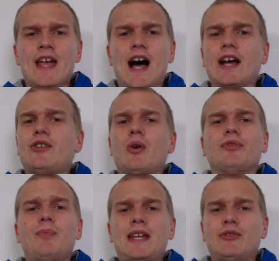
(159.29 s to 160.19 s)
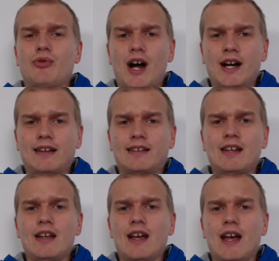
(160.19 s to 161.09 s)
I don't mean drugs.
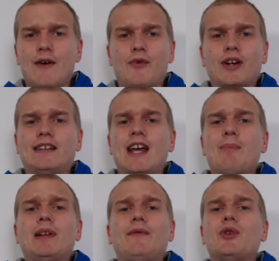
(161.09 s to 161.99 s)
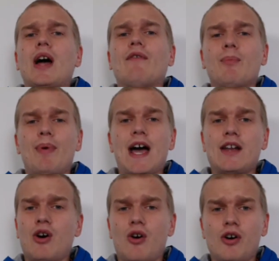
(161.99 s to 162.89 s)
Uh, for example, if you have a bad
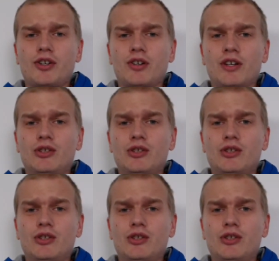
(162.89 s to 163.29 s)
heart,